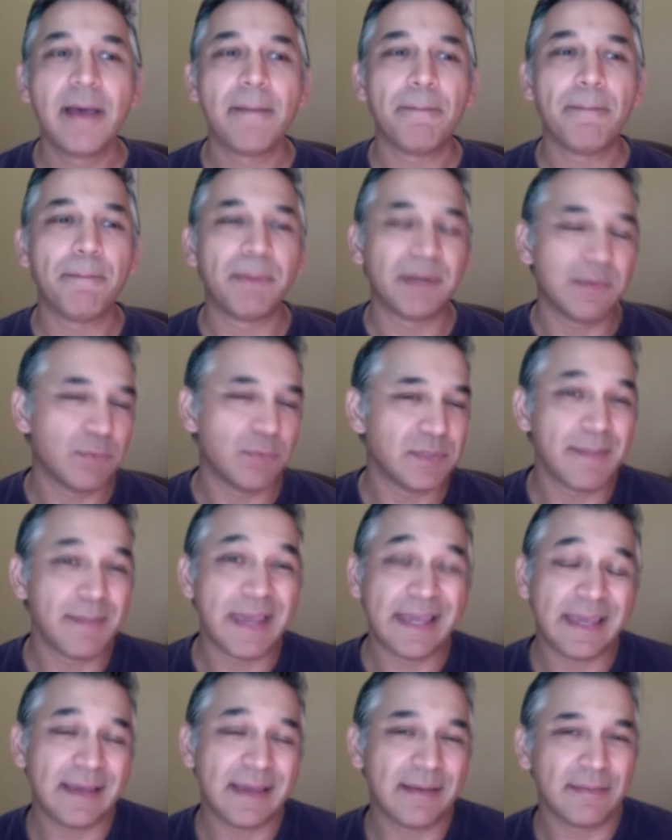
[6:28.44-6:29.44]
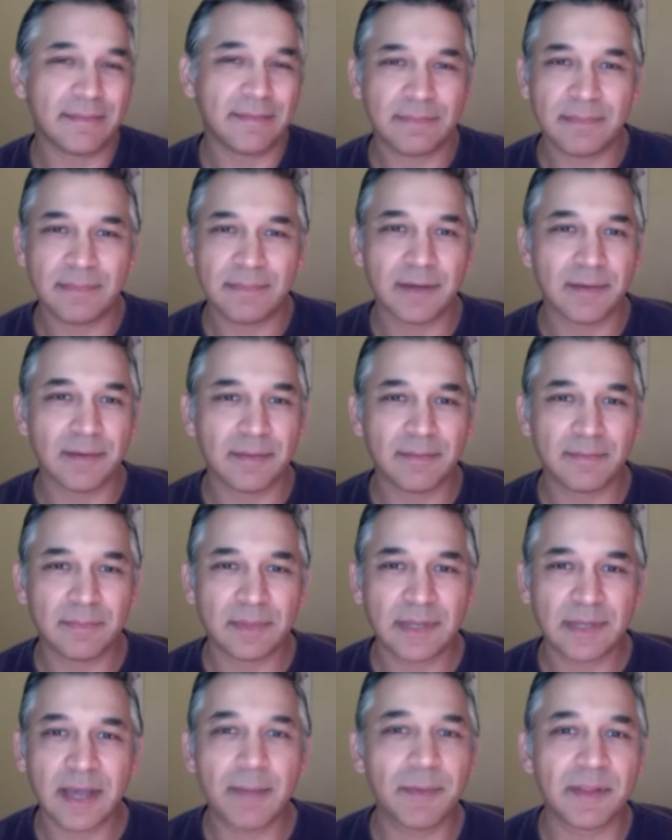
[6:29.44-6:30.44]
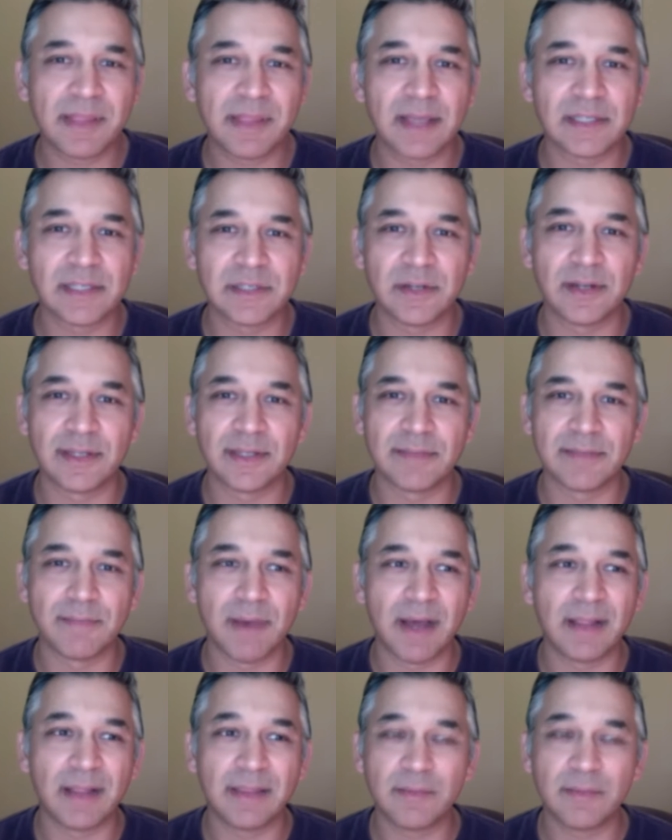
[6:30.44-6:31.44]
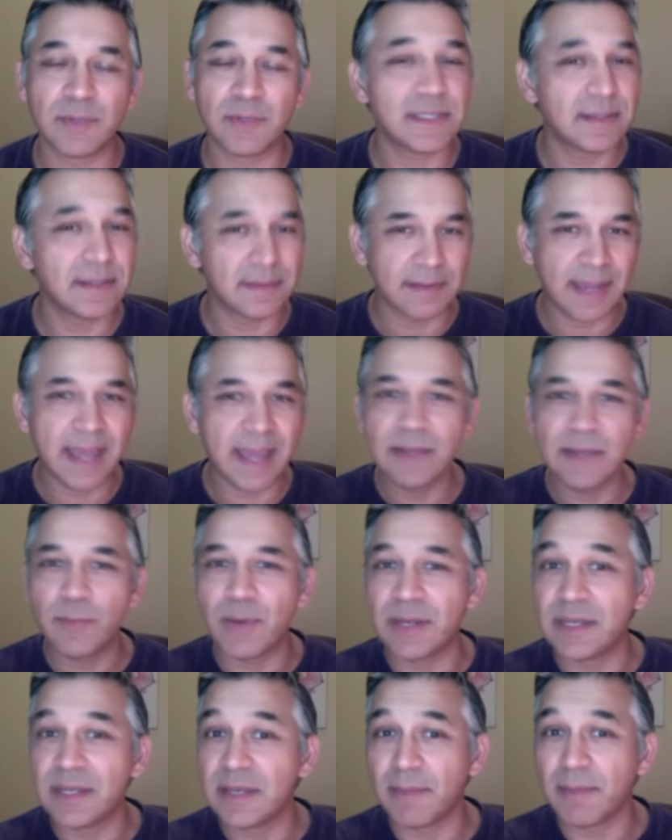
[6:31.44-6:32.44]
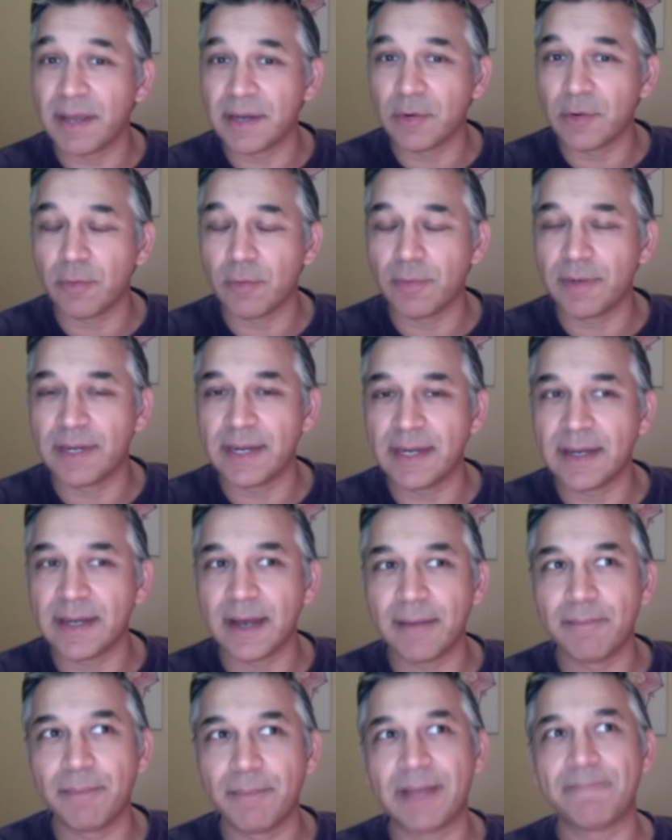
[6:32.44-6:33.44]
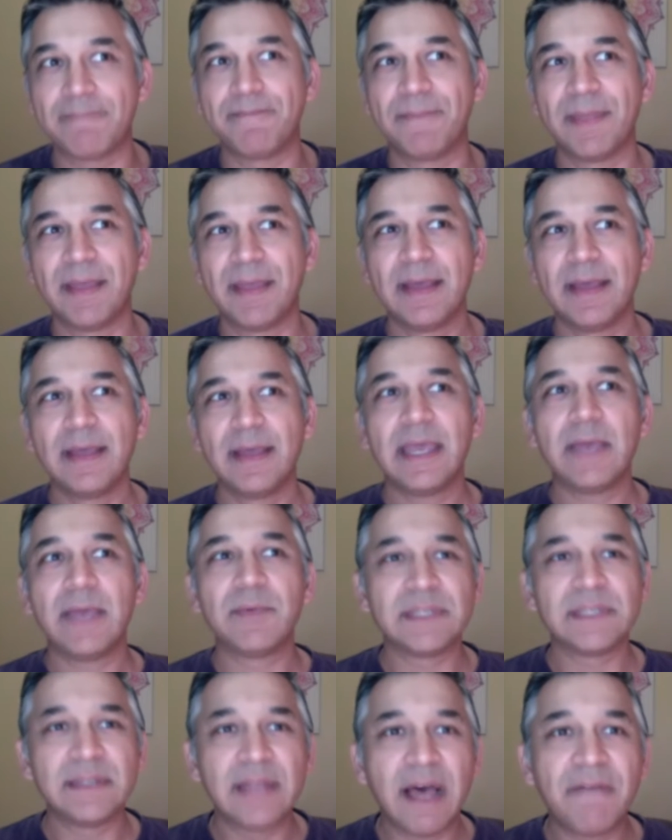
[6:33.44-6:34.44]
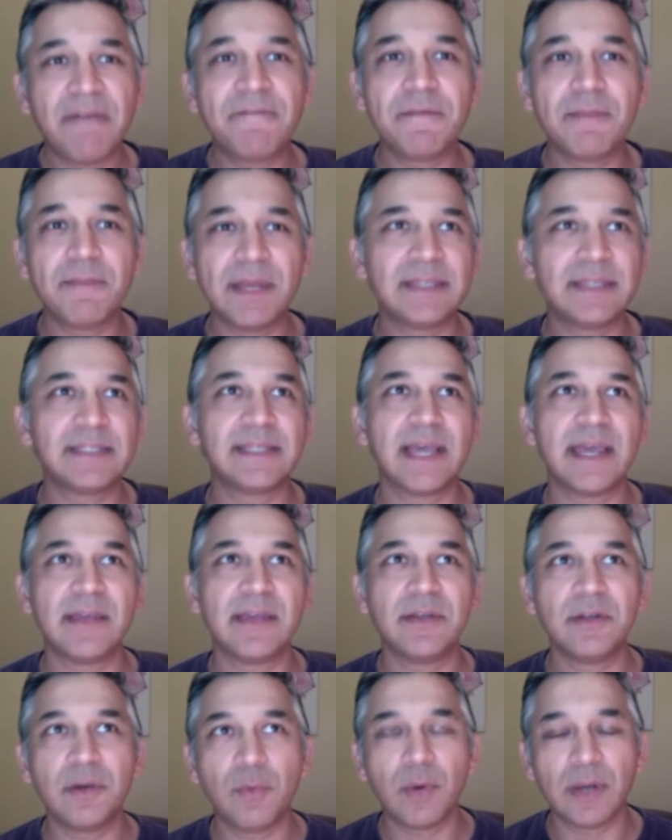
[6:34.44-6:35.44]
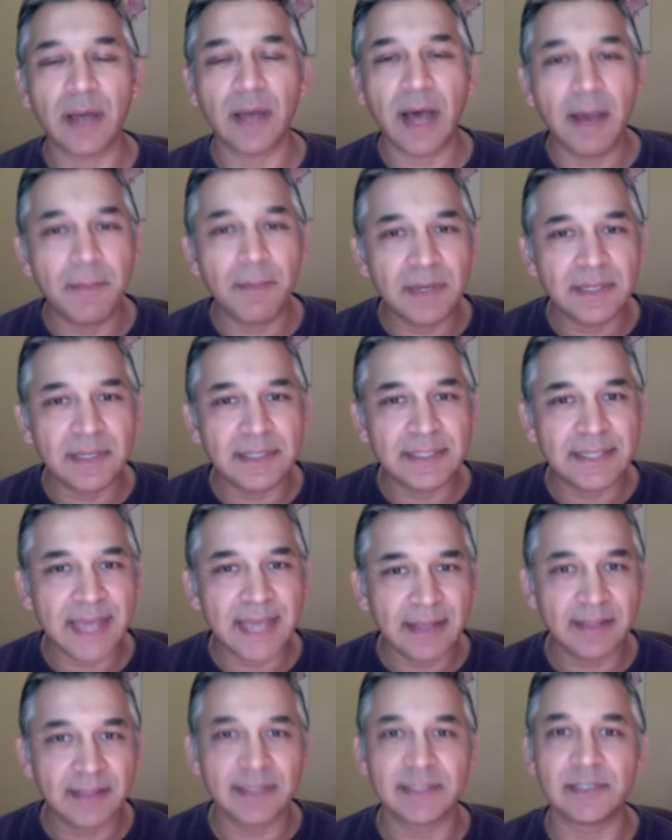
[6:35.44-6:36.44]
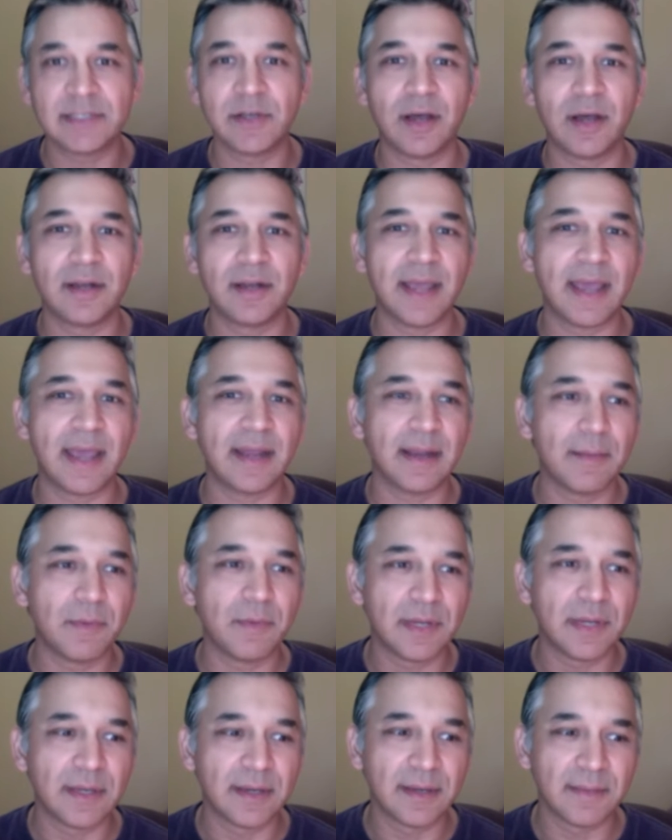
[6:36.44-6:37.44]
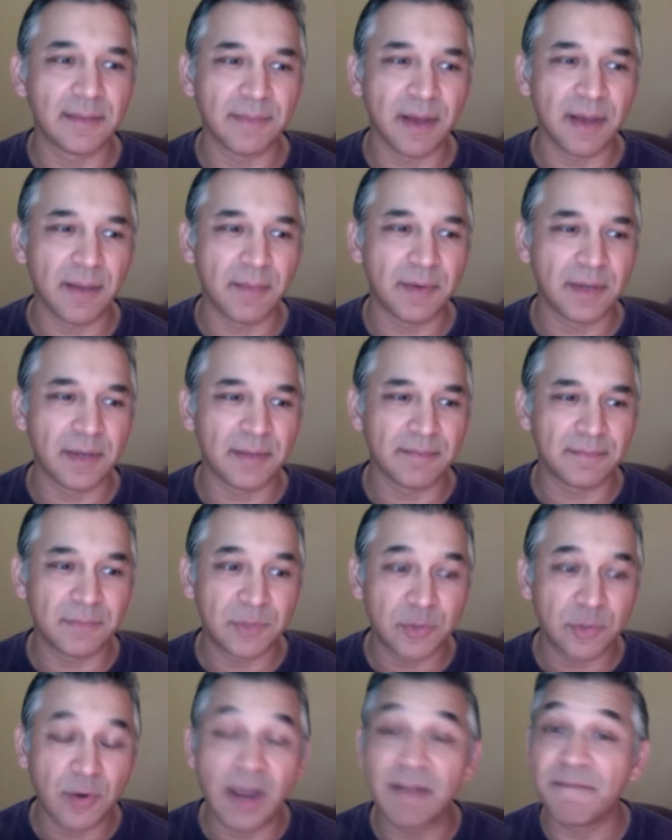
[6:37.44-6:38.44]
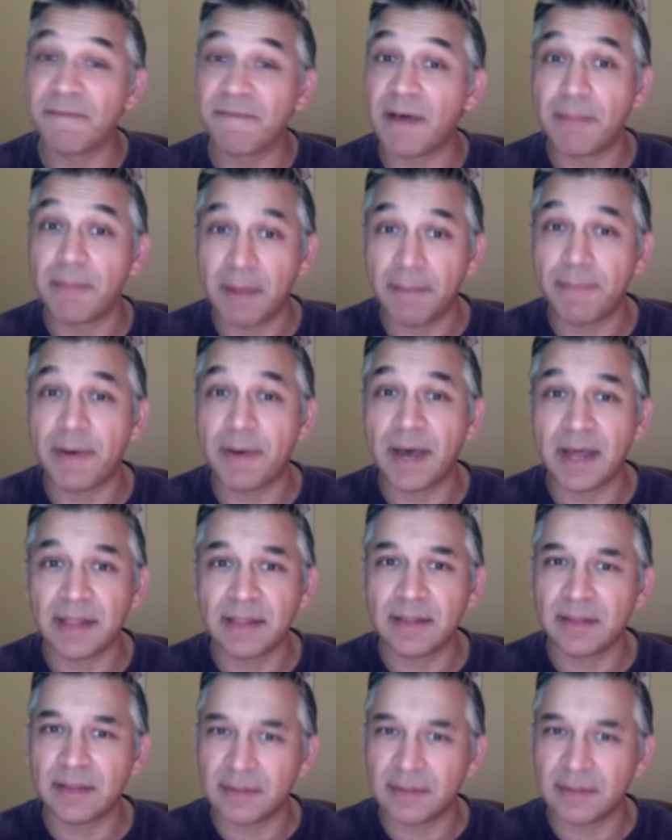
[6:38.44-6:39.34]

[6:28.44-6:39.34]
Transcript: but it was making a couple of $1,000s a month. Wasn't anywhere near my corporate income, but it was enough for me to say, you know what, I'm going to take this on, and I'm going to try and find my path